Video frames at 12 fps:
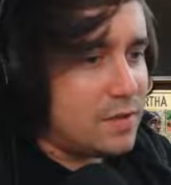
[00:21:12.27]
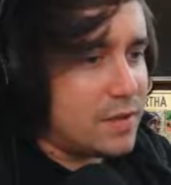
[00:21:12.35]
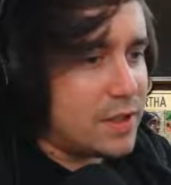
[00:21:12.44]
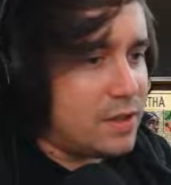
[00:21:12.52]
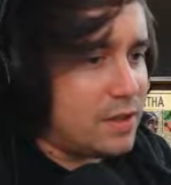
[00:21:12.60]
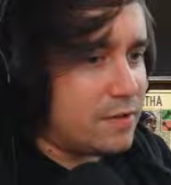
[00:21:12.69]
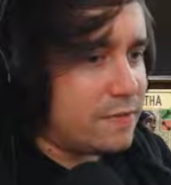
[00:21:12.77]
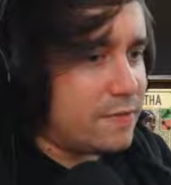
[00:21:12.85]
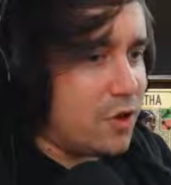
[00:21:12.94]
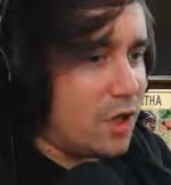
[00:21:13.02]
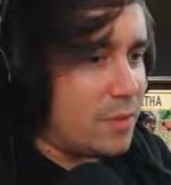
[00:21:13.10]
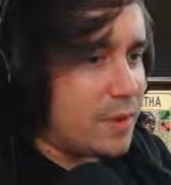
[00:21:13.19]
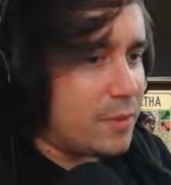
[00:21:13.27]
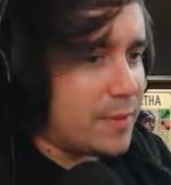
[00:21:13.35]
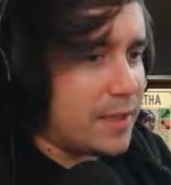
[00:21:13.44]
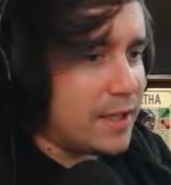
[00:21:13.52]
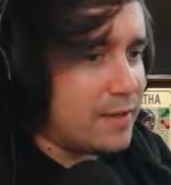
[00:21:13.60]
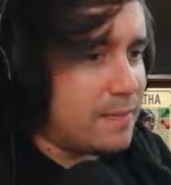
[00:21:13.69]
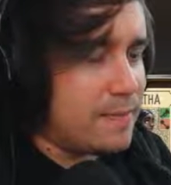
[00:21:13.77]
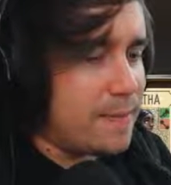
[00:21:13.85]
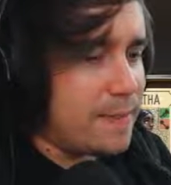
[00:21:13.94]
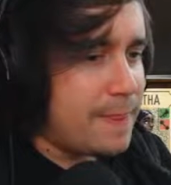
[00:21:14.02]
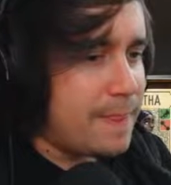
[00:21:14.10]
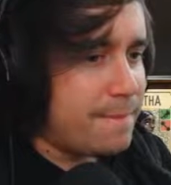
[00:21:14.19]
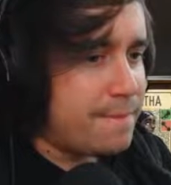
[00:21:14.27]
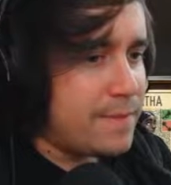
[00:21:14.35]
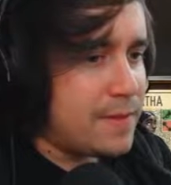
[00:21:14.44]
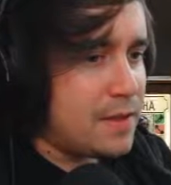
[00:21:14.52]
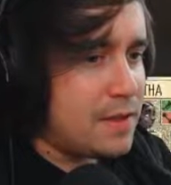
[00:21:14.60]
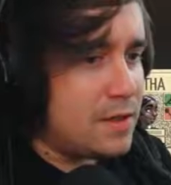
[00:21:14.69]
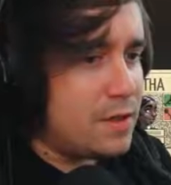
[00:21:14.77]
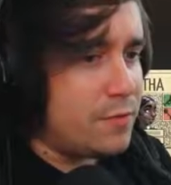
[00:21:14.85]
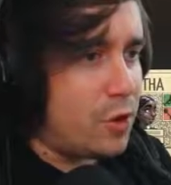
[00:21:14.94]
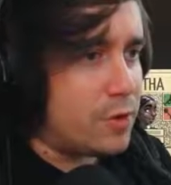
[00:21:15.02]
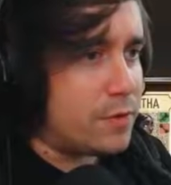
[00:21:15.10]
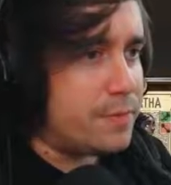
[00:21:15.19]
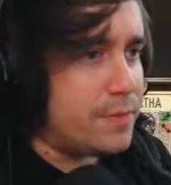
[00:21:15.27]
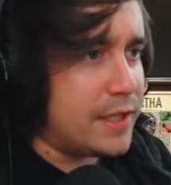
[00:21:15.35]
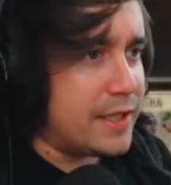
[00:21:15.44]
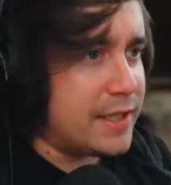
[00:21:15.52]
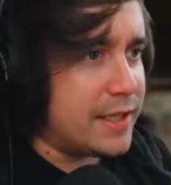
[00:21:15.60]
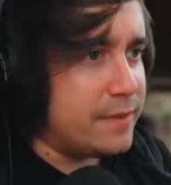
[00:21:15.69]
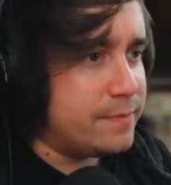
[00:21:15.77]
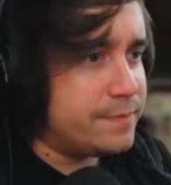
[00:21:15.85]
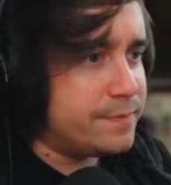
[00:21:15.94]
Why do you like fire people, man? Yvonne, you get in there.